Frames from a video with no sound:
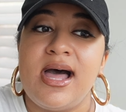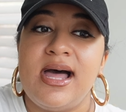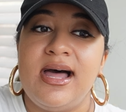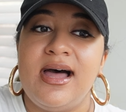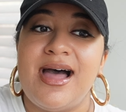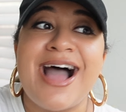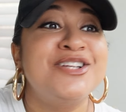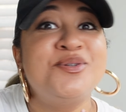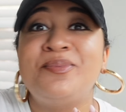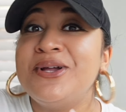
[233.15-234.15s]
uh,
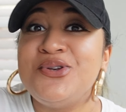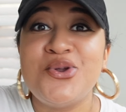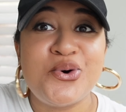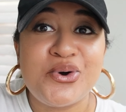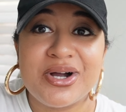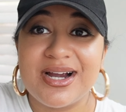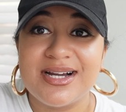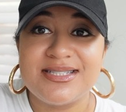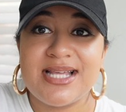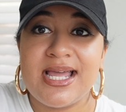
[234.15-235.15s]

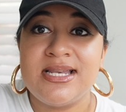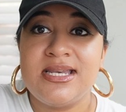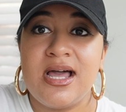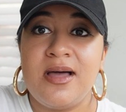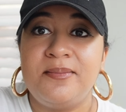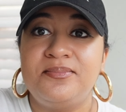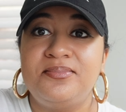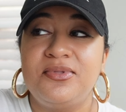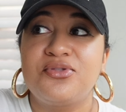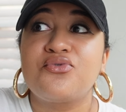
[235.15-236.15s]
entrepreneurs end up
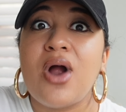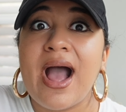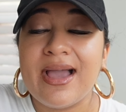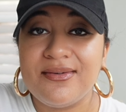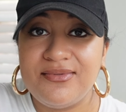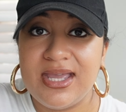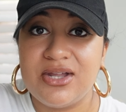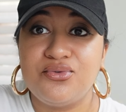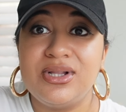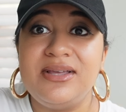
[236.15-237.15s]
thriving
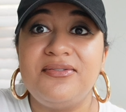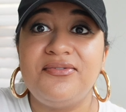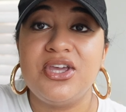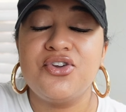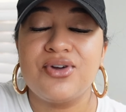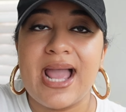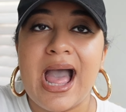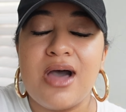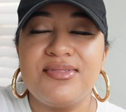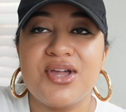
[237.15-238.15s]
and really figuring
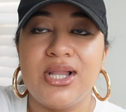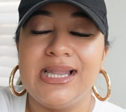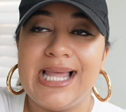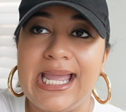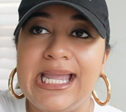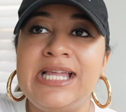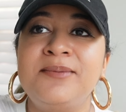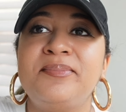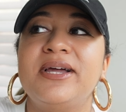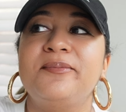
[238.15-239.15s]
out their
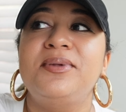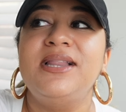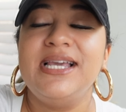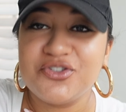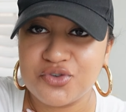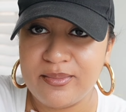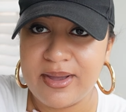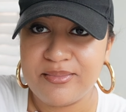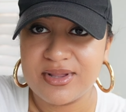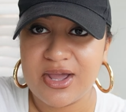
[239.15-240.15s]
lane. But please
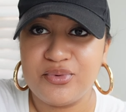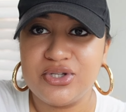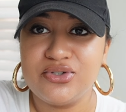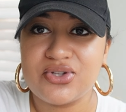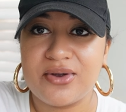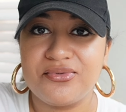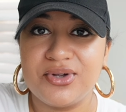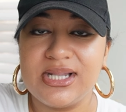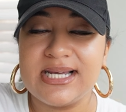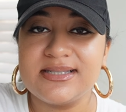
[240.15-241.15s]
remember that when you start
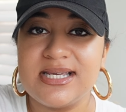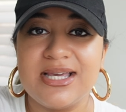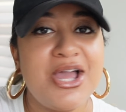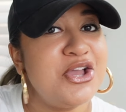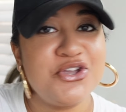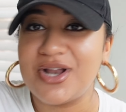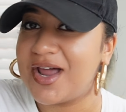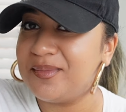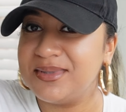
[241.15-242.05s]
freelancing, you're not a